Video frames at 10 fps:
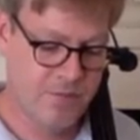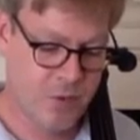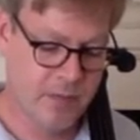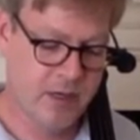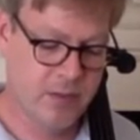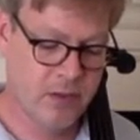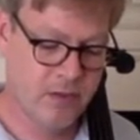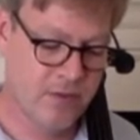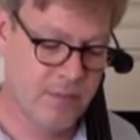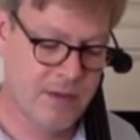
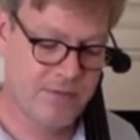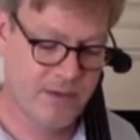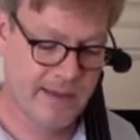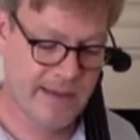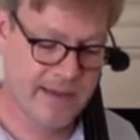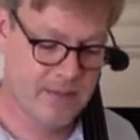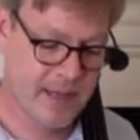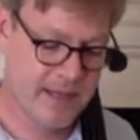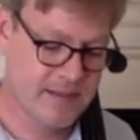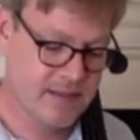formidable, grippy feeling in the
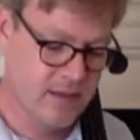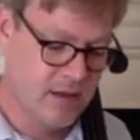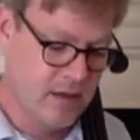bass.